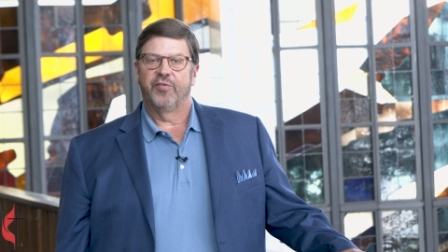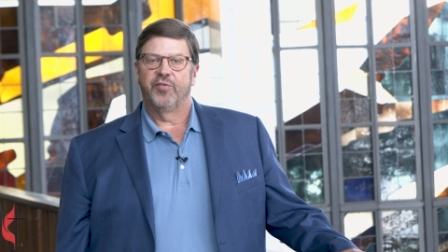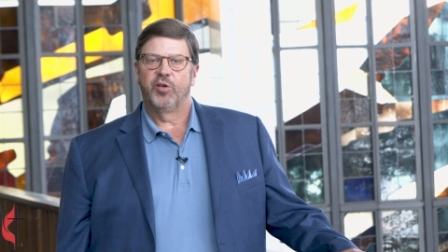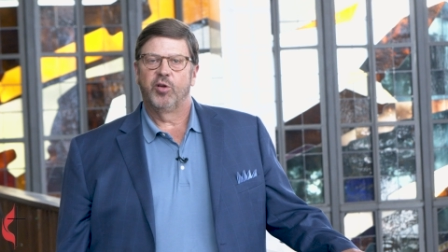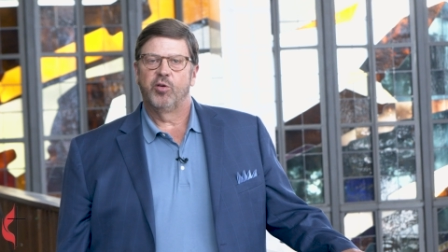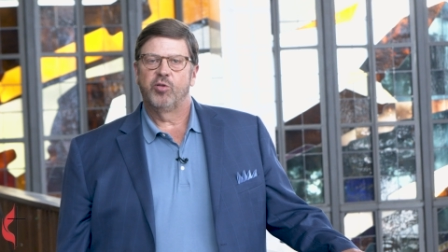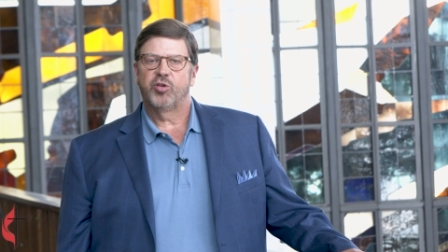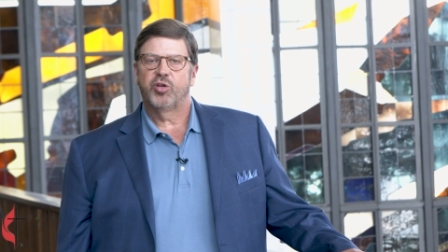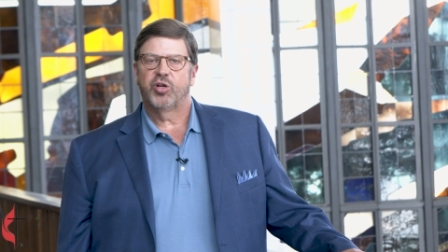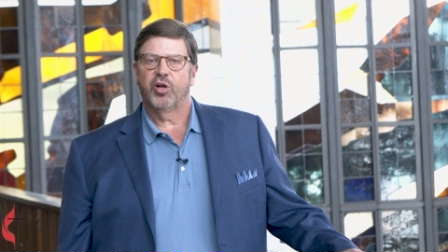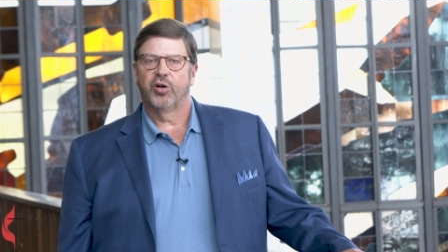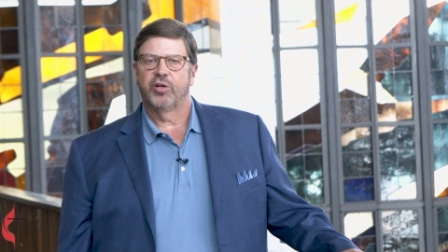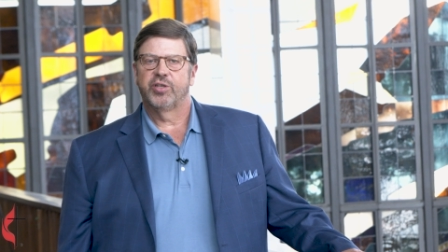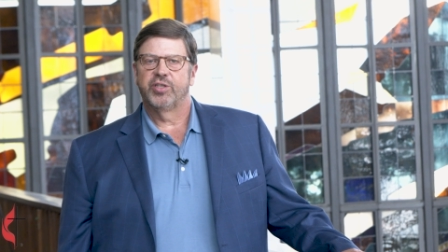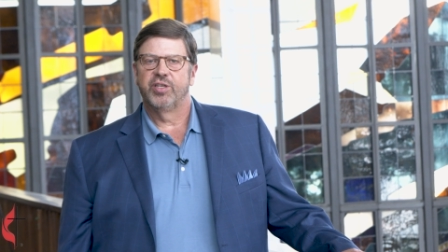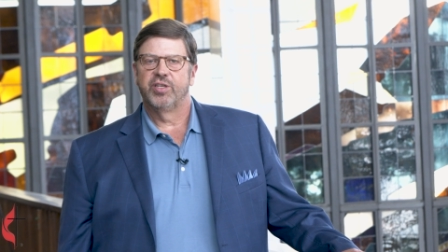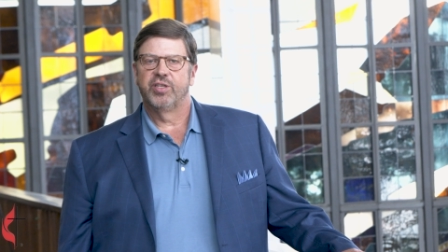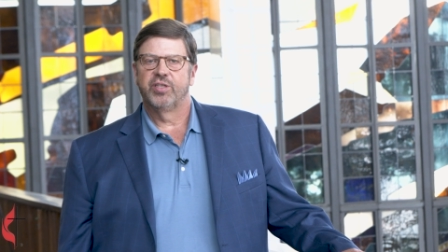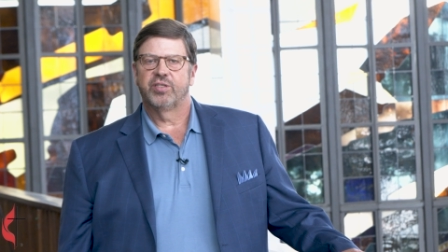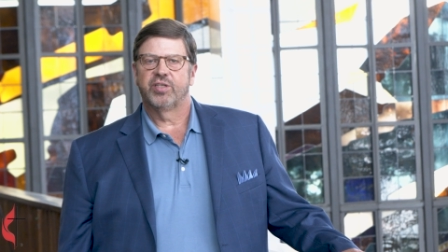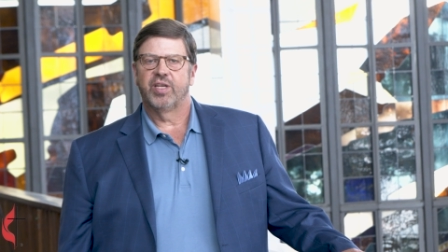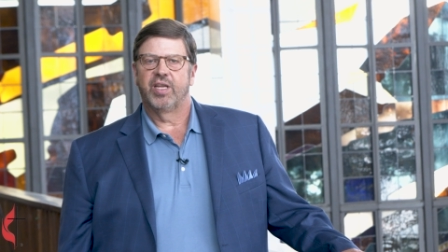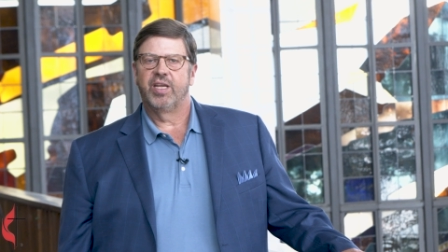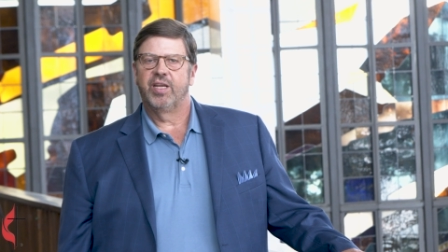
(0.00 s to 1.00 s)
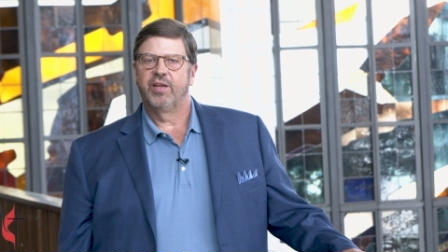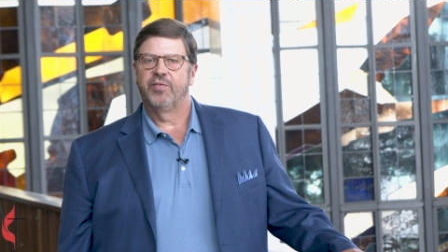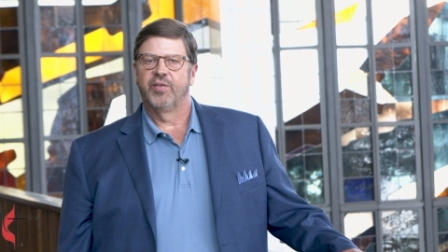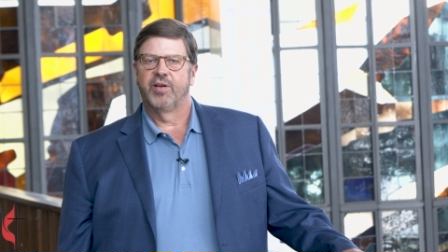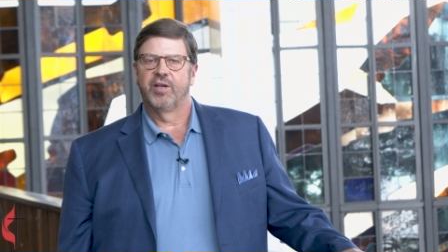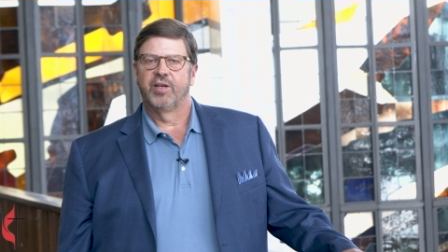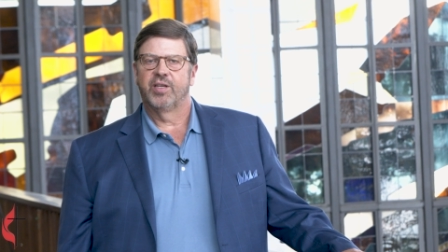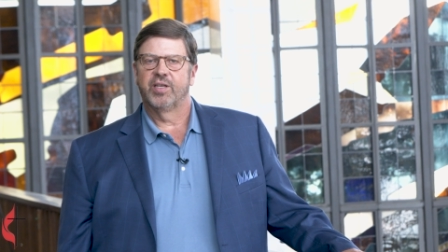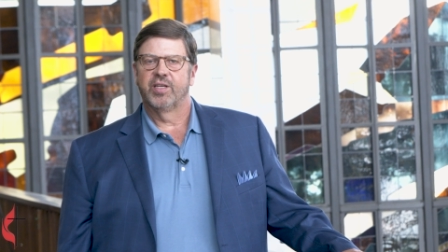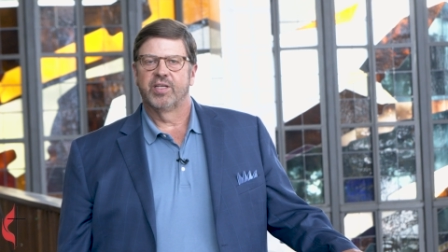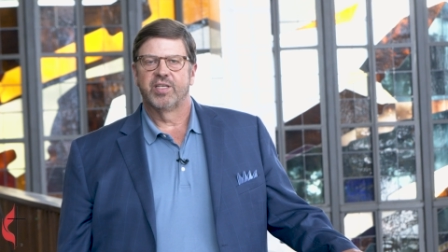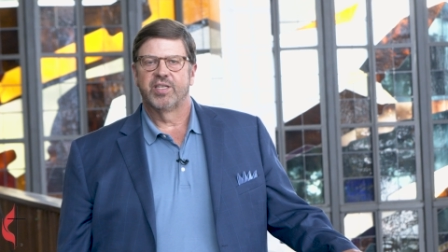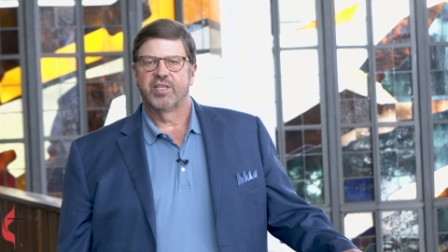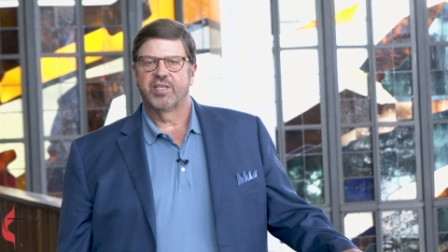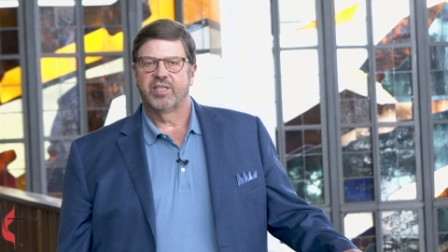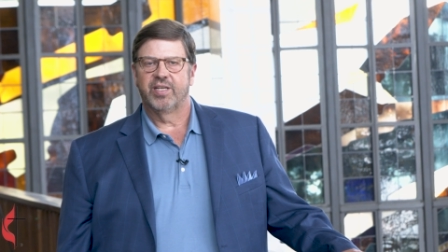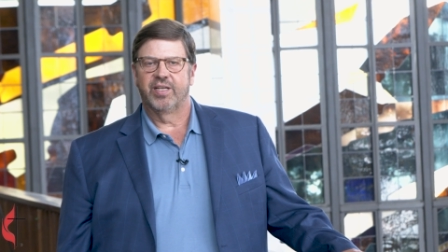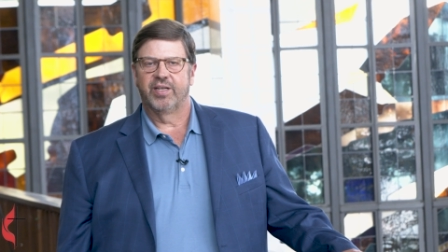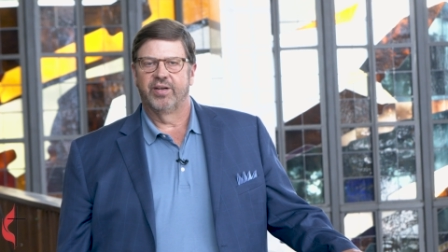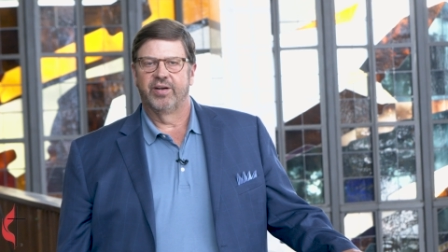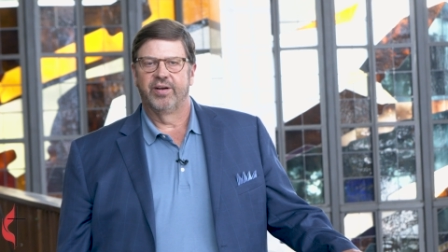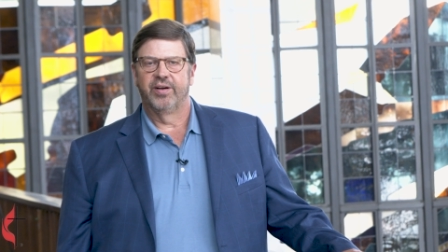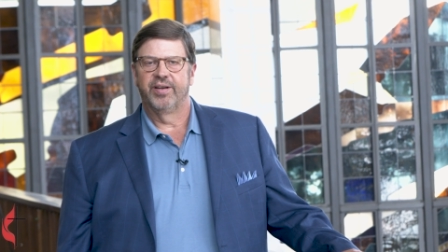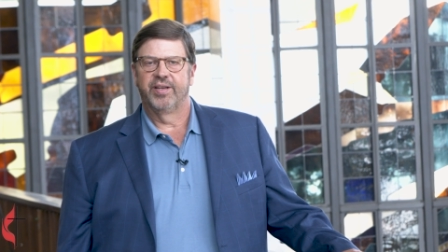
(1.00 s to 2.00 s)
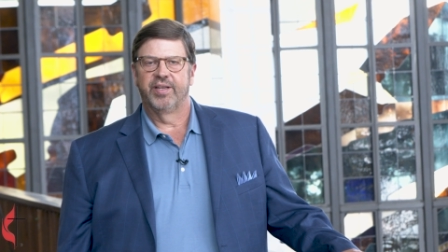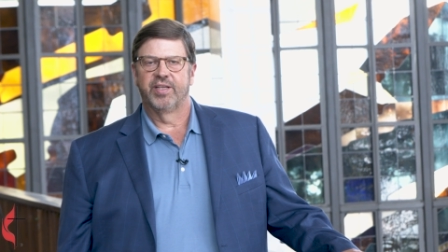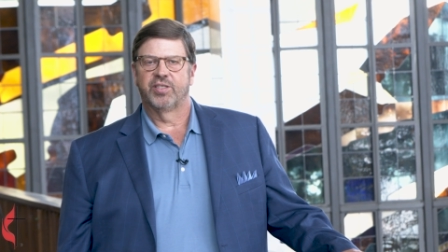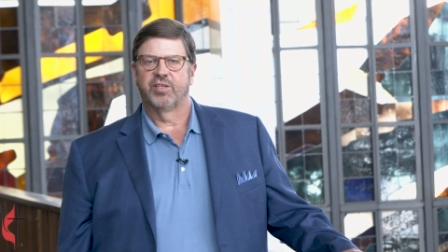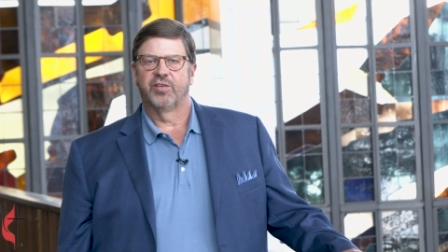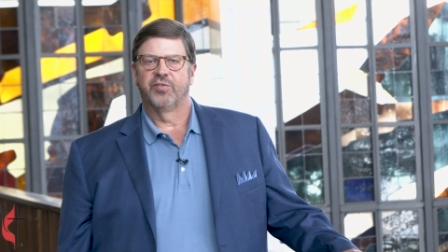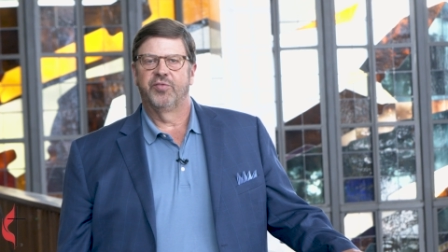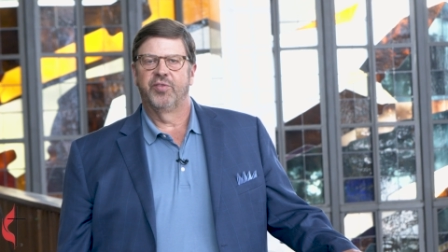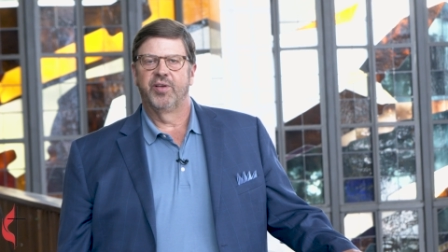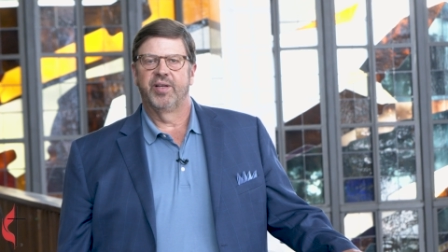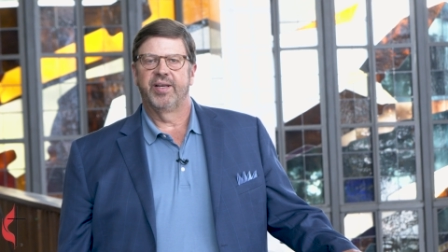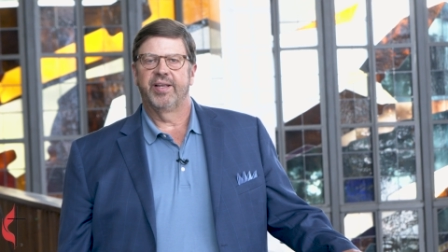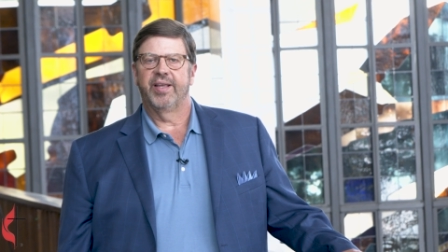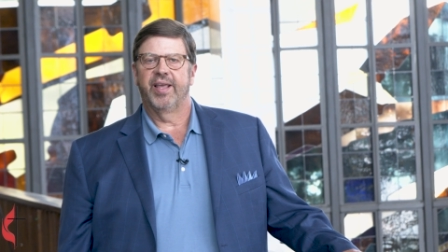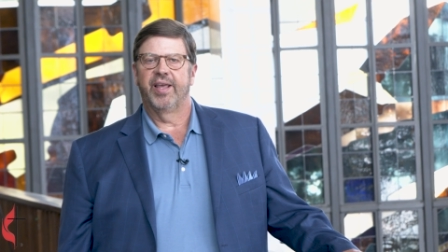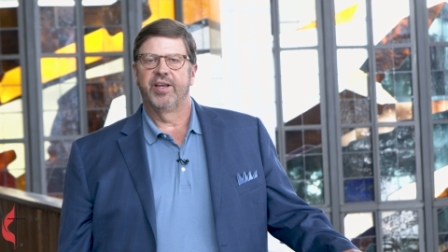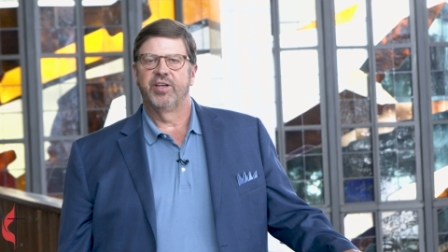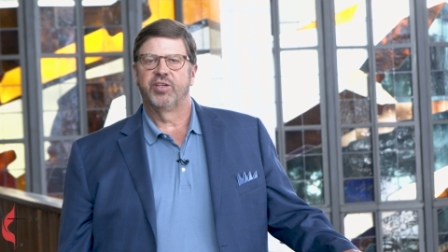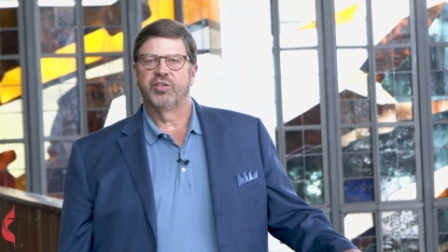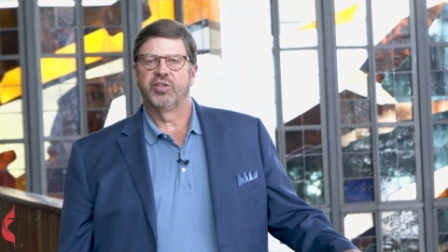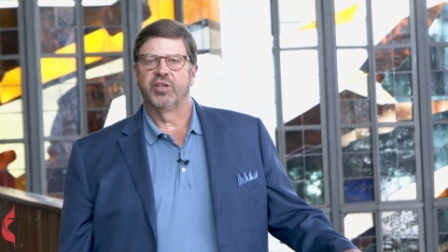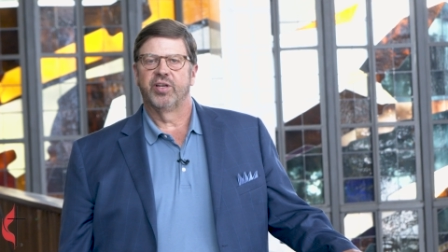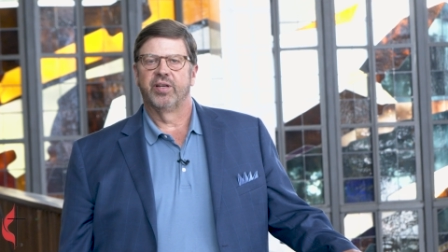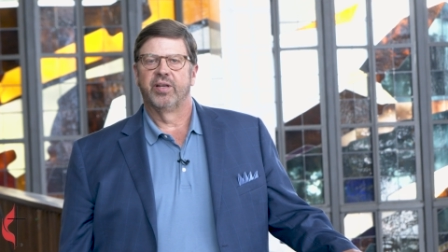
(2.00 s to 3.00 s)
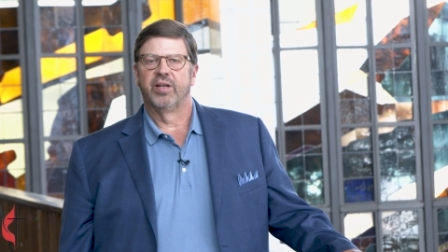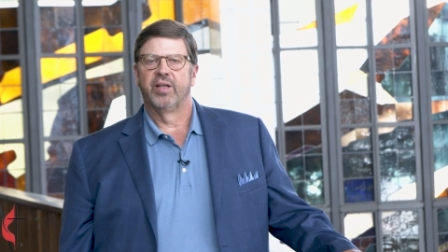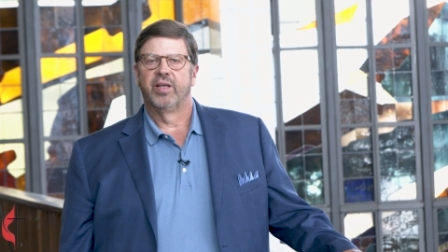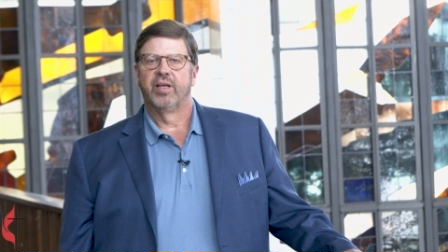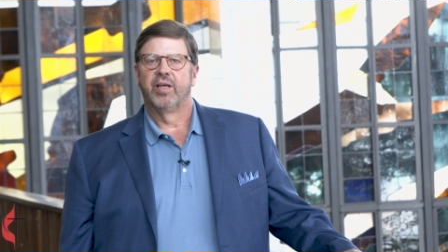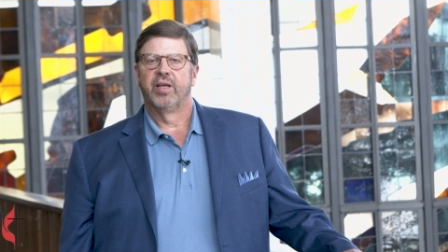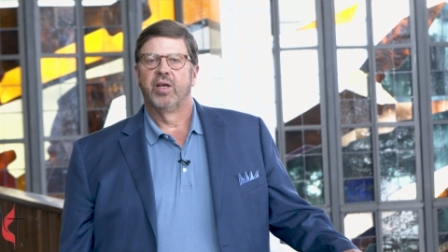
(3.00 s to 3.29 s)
few churches even consider disaffiliation